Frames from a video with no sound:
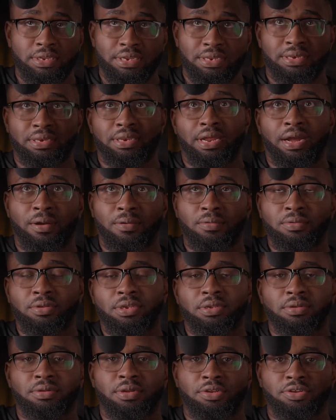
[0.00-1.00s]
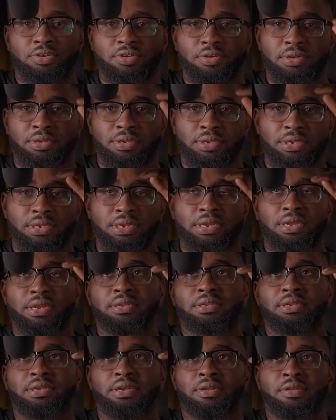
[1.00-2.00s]
it down so that you can see
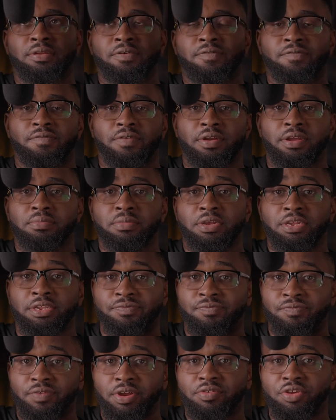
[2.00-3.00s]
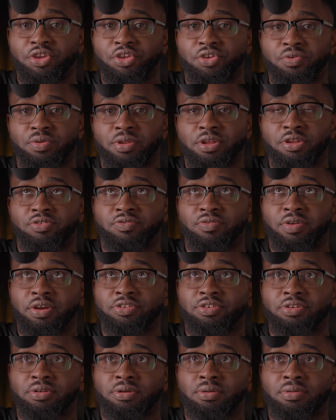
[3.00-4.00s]
it in the frame. It's very
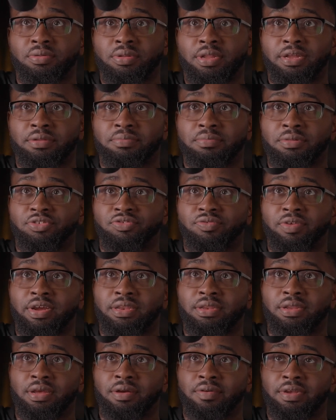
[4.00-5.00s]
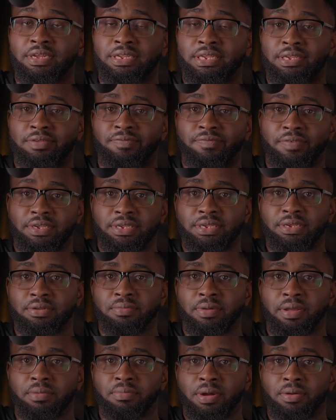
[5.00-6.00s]
unidirectional. That means right now it's facing
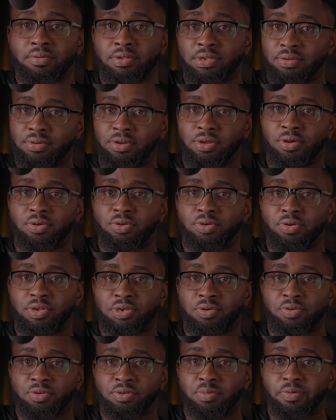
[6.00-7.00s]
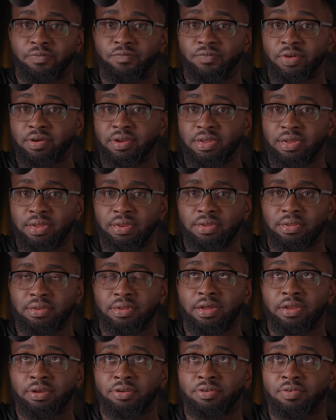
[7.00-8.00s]
my mouth, so the audio is going to be very clean
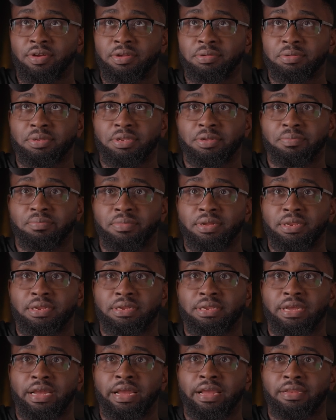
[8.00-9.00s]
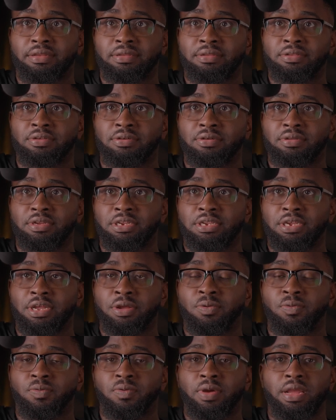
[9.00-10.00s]
and crisp. The minute I turn it
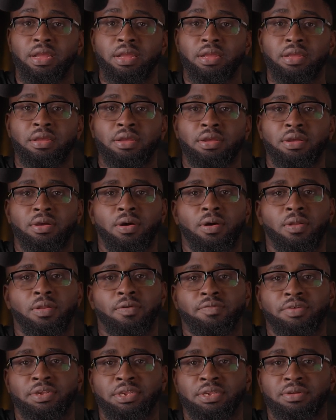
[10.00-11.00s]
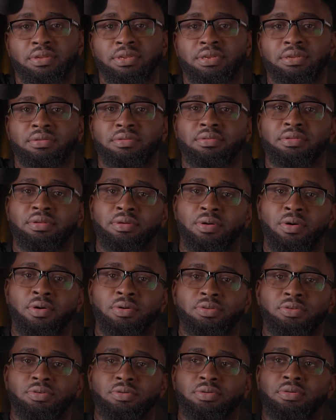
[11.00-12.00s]
away, all of a sudden the
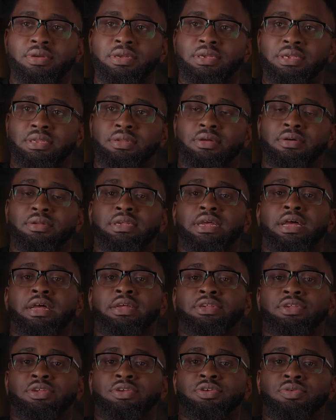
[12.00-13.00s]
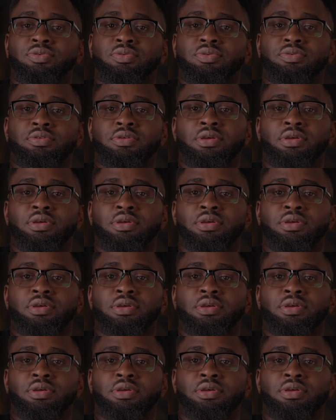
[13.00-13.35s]
audio is not as good